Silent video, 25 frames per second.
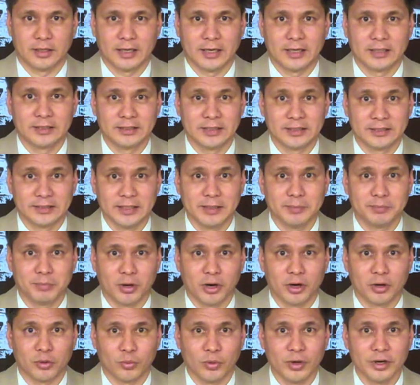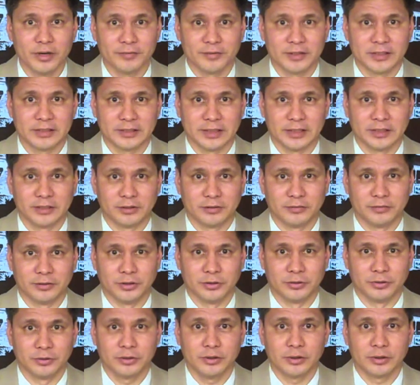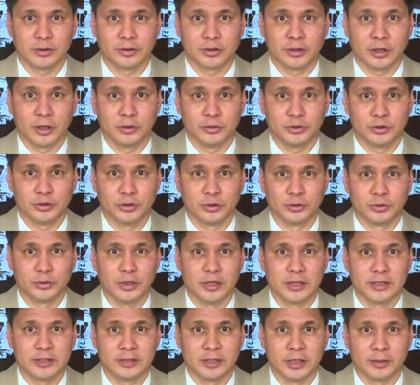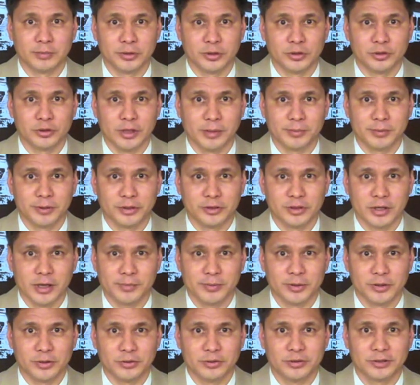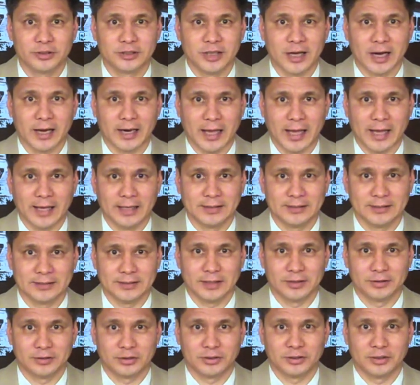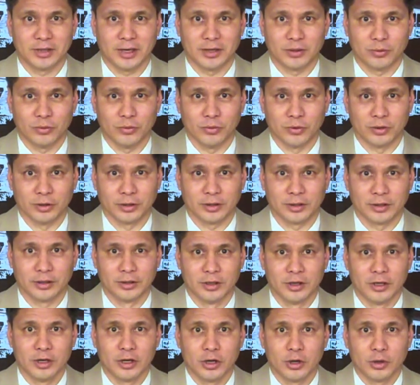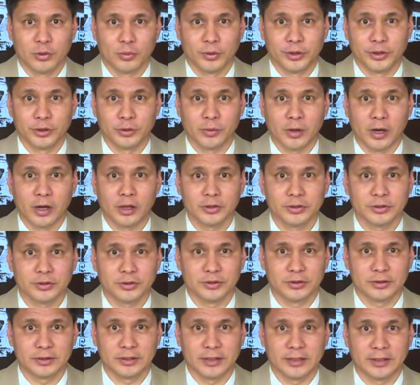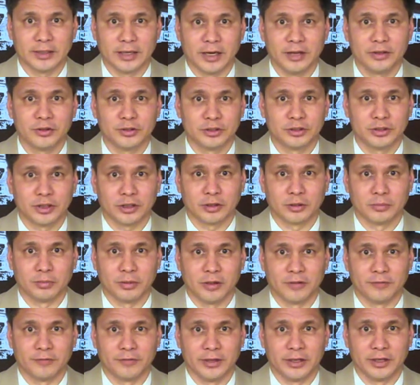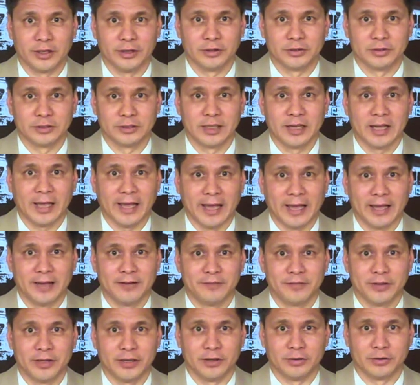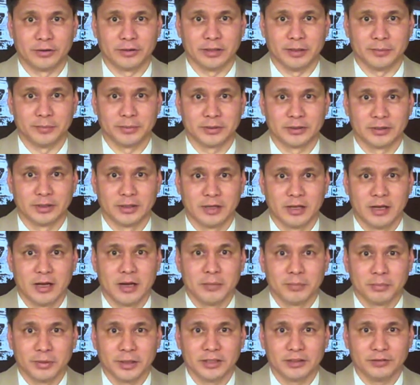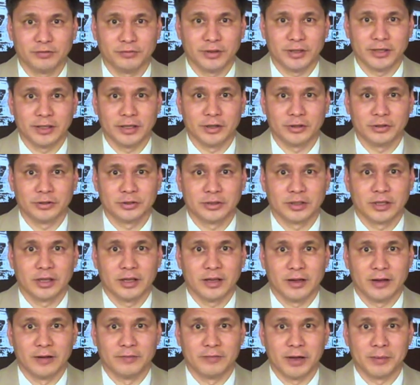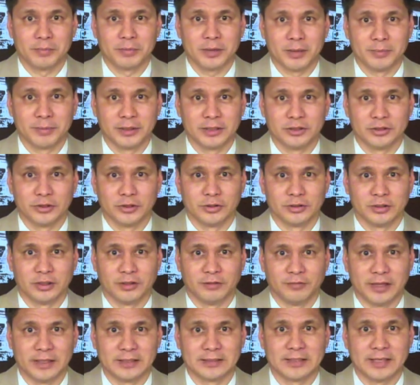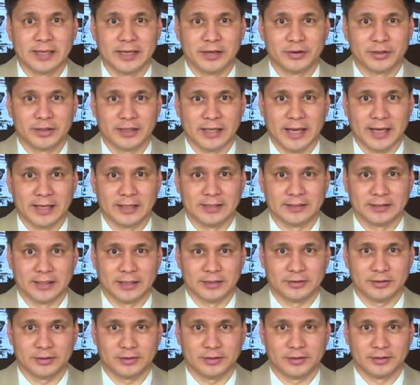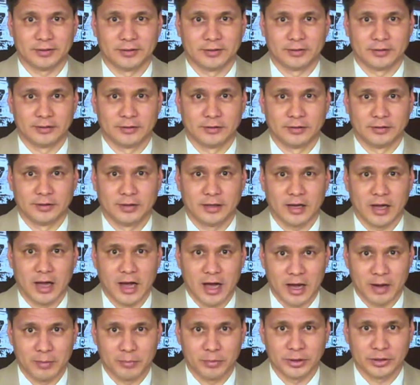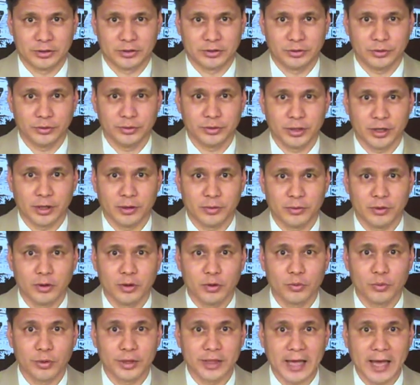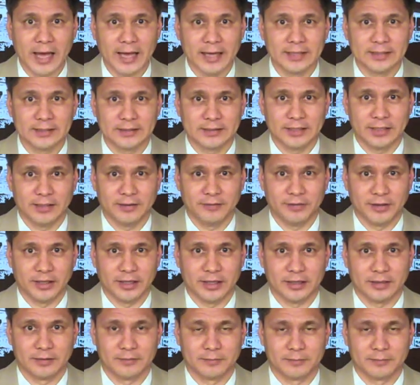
To see part 1 of this interview, go to www.hayescenter.org, where you'll also see other Chuckleball videos and video clips, plus videos of upcoming shows and events here at the Hayes Center. I'm Rick Suyo with Hayes TV.